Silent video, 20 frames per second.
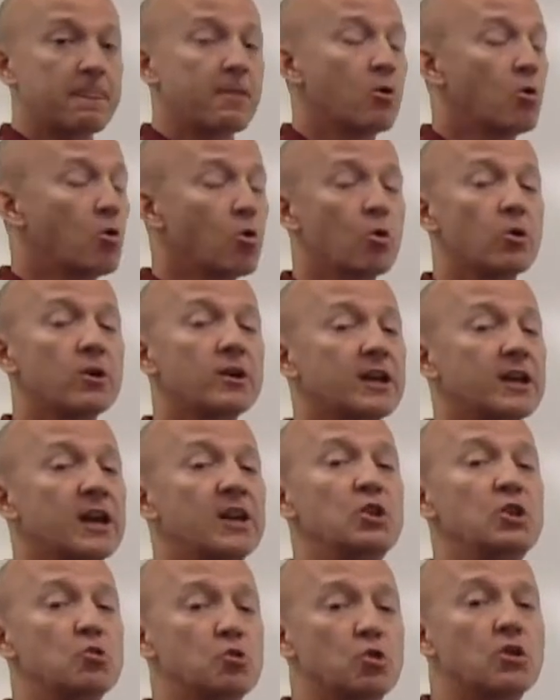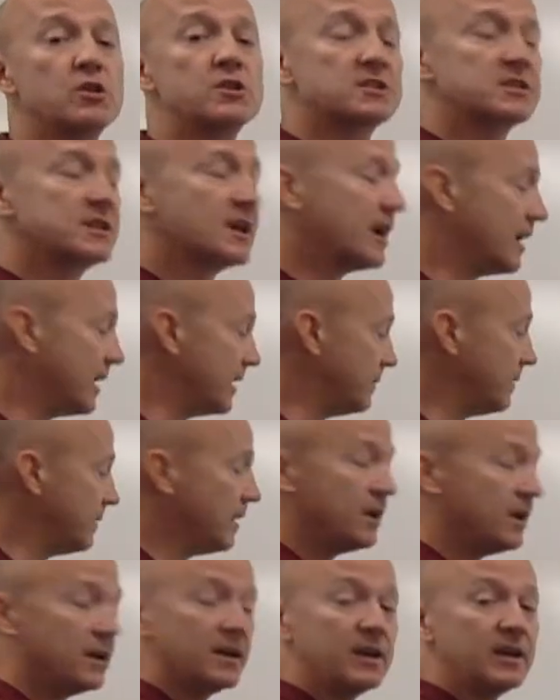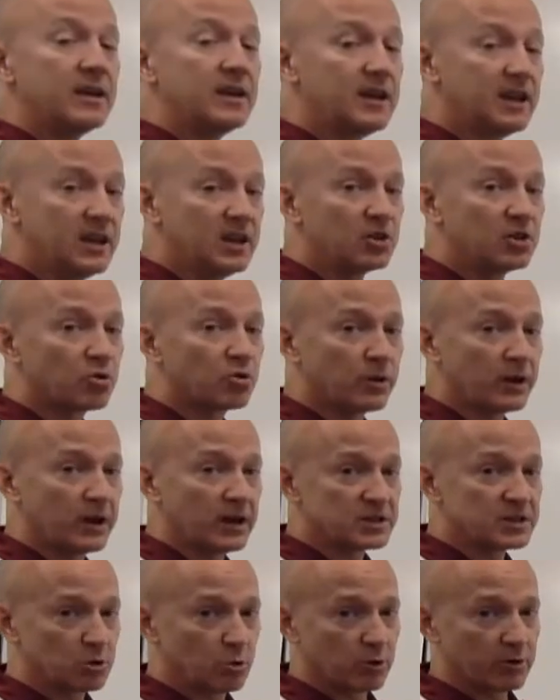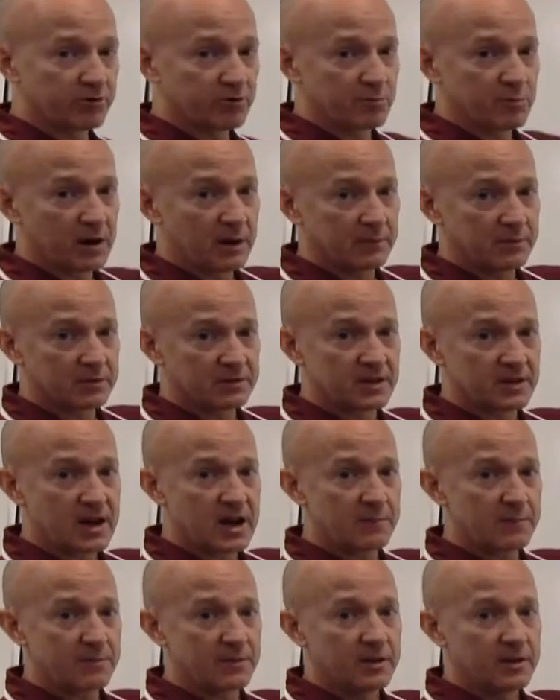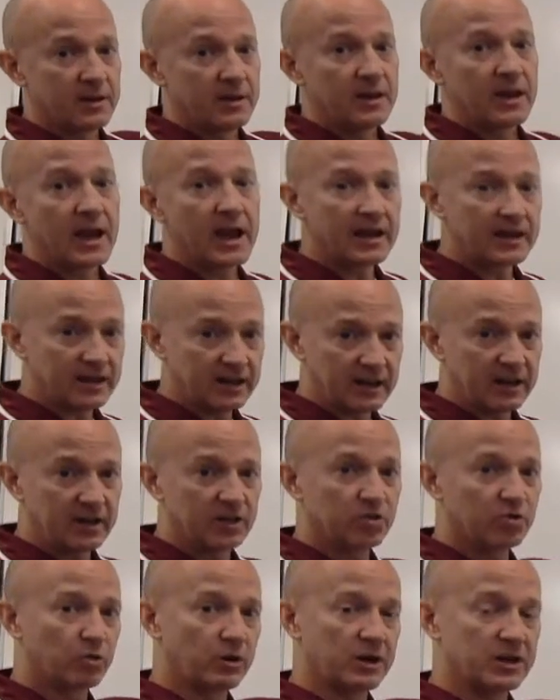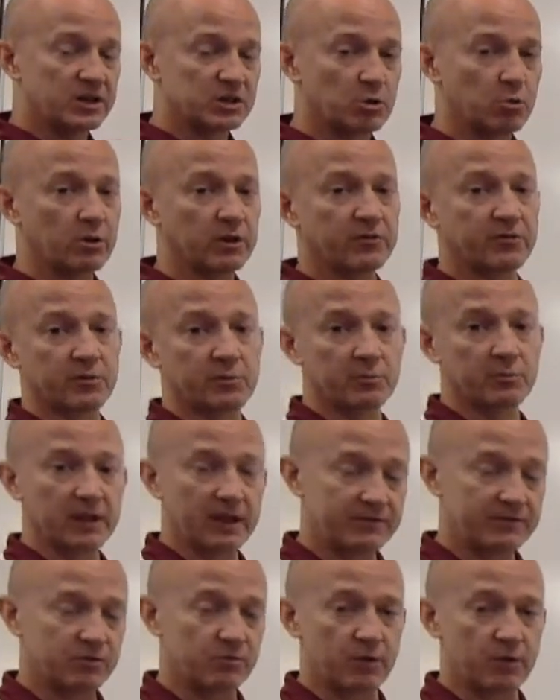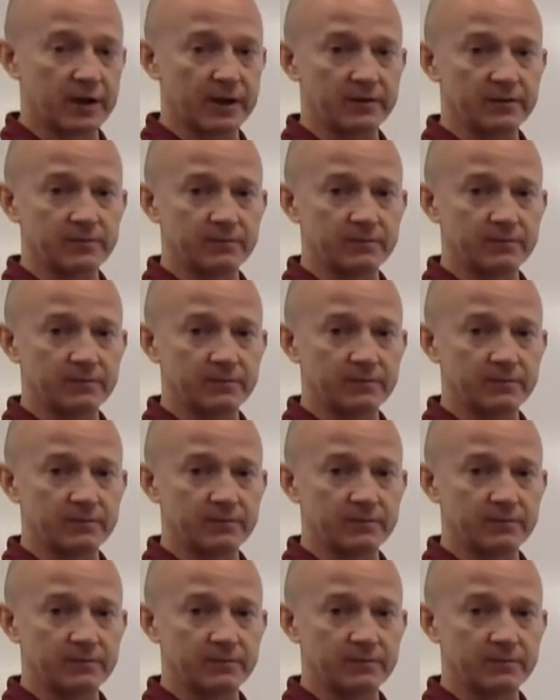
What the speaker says: Or again, you could say increase going from bottom to top and increase going from left to right.